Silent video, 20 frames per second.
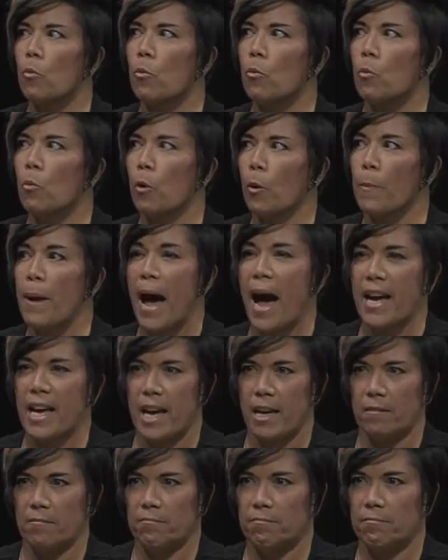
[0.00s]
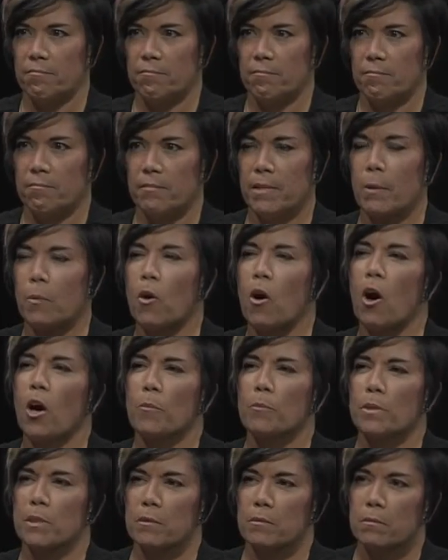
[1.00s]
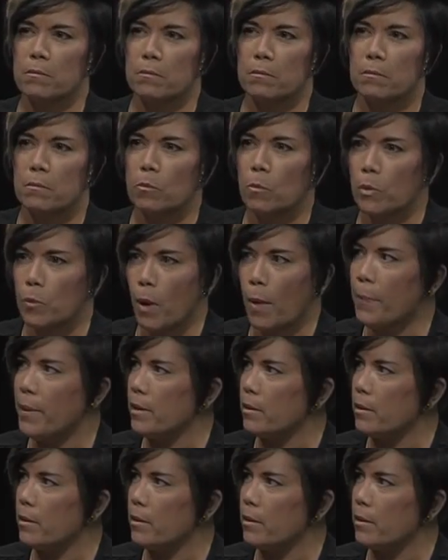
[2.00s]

were packing. Armed. They were armed with weapons.